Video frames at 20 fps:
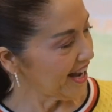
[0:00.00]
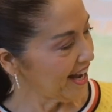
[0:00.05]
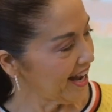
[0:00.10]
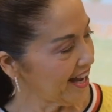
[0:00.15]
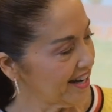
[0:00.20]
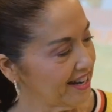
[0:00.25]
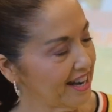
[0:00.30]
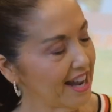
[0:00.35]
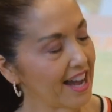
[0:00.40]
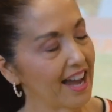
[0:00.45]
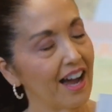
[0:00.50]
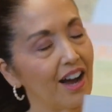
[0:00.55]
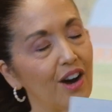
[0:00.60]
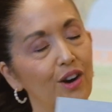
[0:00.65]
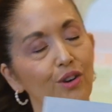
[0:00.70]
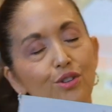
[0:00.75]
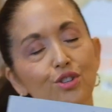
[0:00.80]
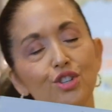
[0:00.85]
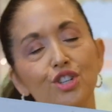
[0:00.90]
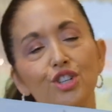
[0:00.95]
And
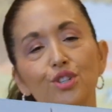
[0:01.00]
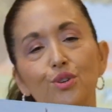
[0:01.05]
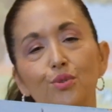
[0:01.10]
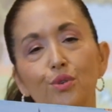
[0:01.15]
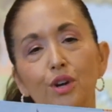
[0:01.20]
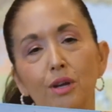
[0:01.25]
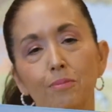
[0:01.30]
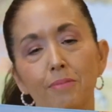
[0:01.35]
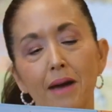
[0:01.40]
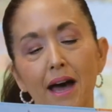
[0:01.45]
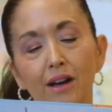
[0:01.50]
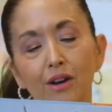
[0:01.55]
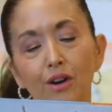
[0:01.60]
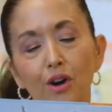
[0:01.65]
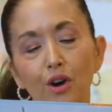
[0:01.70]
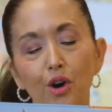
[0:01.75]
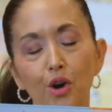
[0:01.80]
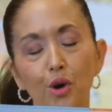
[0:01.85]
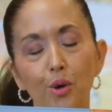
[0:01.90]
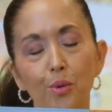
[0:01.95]
now she's going back
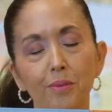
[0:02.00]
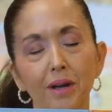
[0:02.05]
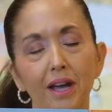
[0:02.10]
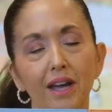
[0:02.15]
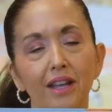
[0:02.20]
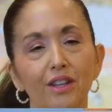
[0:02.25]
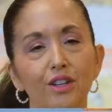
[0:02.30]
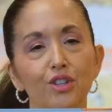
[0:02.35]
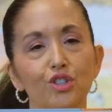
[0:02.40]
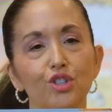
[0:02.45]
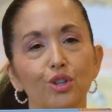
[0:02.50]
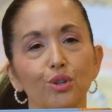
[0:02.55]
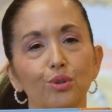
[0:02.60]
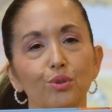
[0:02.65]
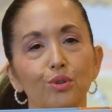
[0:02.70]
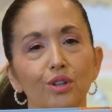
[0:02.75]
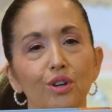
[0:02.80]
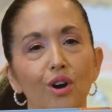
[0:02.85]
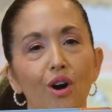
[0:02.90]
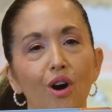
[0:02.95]
home, and the
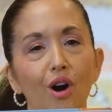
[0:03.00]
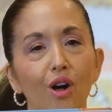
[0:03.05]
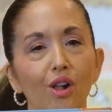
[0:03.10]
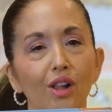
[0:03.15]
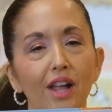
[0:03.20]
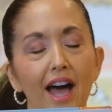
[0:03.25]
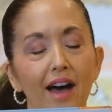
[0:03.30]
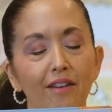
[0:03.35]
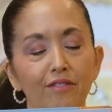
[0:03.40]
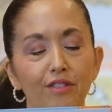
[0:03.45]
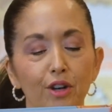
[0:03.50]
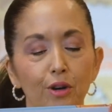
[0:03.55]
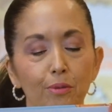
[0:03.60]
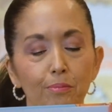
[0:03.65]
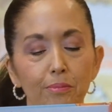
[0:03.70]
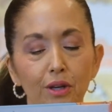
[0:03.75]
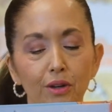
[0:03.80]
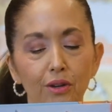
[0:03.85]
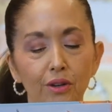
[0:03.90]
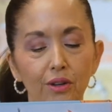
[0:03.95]
children all have their
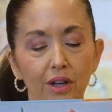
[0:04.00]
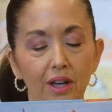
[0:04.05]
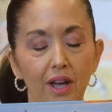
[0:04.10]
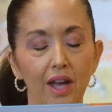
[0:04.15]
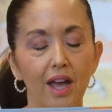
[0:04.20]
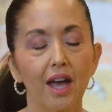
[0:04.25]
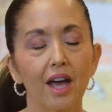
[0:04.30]
milk.